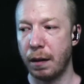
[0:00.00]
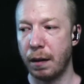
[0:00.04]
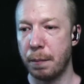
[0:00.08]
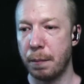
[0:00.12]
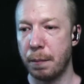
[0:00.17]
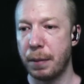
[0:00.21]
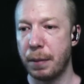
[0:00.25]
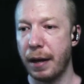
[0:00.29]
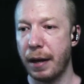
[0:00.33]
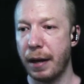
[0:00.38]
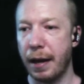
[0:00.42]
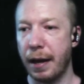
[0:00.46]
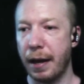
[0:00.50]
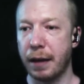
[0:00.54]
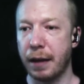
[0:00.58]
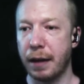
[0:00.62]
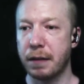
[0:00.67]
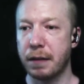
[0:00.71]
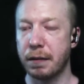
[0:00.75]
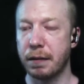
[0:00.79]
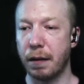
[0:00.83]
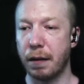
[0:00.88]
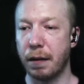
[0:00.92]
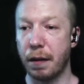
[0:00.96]

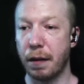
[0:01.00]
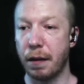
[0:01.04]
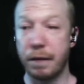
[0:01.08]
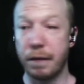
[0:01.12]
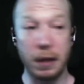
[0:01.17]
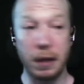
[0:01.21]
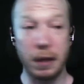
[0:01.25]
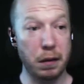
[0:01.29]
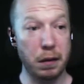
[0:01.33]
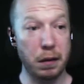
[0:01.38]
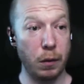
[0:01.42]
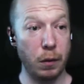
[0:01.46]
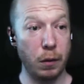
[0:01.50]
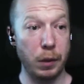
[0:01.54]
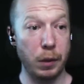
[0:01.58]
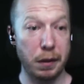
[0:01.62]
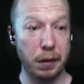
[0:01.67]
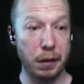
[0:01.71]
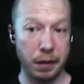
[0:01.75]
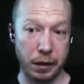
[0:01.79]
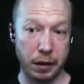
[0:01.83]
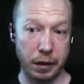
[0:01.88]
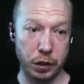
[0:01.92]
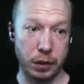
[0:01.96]
impact the VS Code
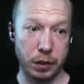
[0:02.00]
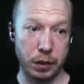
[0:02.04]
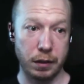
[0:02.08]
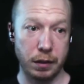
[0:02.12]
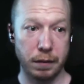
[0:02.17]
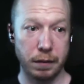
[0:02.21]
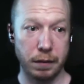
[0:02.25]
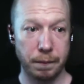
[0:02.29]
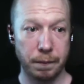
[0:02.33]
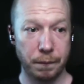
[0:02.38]
extension.